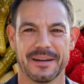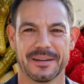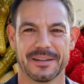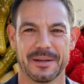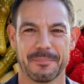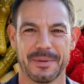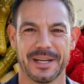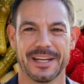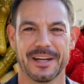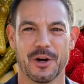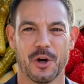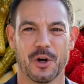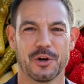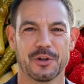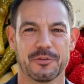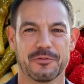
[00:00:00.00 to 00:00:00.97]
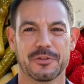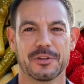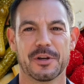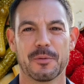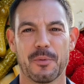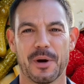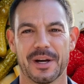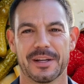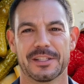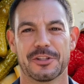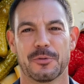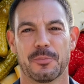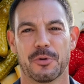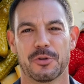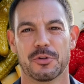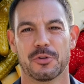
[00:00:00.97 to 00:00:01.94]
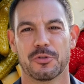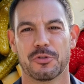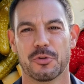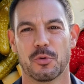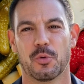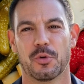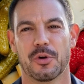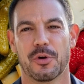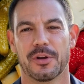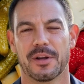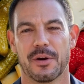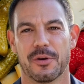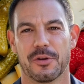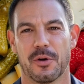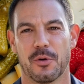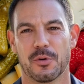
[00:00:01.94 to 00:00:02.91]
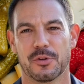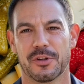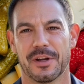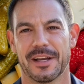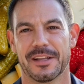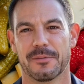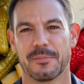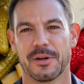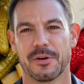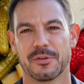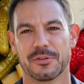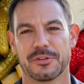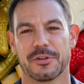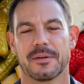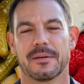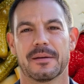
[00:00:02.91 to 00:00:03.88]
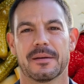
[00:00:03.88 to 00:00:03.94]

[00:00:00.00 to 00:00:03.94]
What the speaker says: that make it harder for their body to produce or clear neurotransmitters.